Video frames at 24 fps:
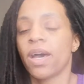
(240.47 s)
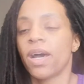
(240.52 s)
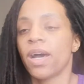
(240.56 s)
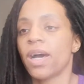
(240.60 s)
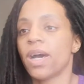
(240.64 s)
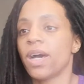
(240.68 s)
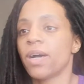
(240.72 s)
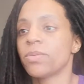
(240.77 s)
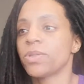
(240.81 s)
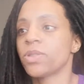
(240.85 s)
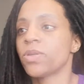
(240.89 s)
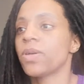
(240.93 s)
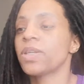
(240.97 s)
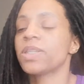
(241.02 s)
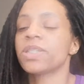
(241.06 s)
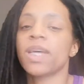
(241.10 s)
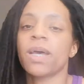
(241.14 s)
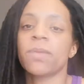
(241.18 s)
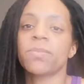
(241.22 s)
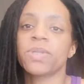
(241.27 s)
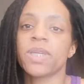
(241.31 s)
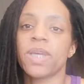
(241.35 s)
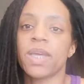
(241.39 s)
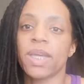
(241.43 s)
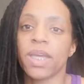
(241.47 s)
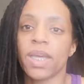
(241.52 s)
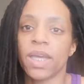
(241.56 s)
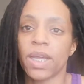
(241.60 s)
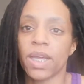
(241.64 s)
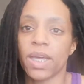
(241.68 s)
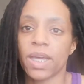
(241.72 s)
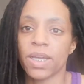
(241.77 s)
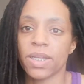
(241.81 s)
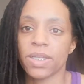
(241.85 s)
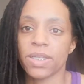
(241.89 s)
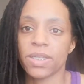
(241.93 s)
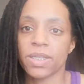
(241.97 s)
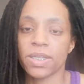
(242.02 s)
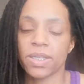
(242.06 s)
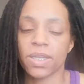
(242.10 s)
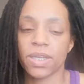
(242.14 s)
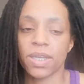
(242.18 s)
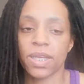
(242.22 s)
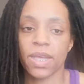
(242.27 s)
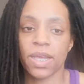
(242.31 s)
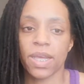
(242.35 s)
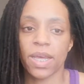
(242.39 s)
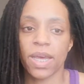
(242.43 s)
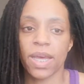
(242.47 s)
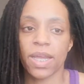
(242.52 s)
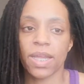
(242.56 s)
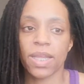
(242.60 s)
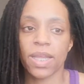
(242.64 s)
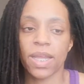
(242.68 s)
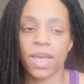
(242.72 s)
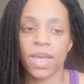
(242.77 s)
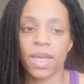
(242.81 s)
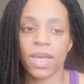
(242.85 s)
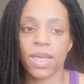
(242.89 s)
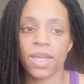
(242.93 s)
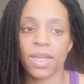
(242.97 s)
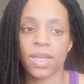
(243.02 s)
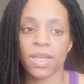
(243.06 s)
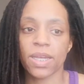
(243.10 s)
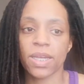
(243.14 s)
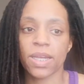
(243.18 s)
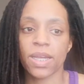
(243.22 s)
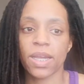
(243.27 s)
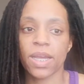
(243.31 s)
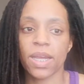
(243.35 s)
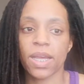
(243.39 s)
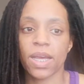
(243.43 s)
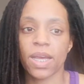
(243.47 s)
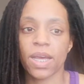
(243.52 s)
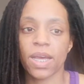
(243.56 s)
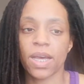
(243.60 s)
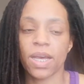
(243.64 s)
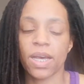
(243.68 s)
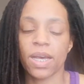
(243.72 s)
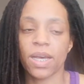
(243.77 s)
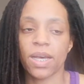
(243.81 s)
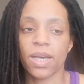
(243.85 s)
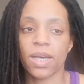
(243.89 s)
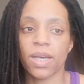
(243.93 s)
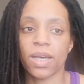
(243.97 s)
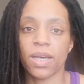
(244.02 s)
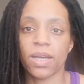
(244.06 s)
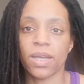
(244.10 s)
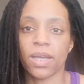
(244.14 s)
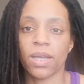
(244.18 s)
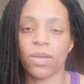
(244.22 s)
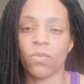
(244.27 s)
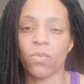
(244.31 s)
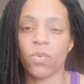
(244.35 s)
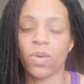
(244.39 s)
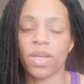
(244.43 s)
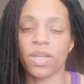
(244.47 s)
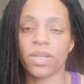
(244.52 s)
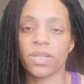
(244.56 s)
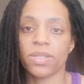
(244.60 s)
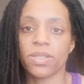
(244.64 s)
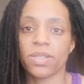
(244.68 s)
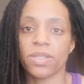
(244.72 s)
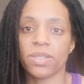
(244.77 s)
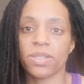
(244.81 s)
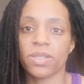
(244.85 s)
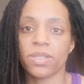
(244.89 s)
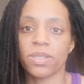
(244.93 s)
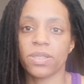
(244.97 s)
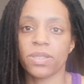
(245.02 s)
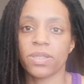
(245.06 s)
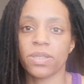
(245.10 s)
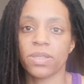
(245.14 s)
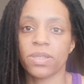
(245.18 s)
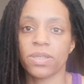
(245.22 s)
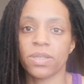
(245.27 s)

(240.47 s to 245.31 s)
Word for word: Uh, so I stopped taking it, and then I went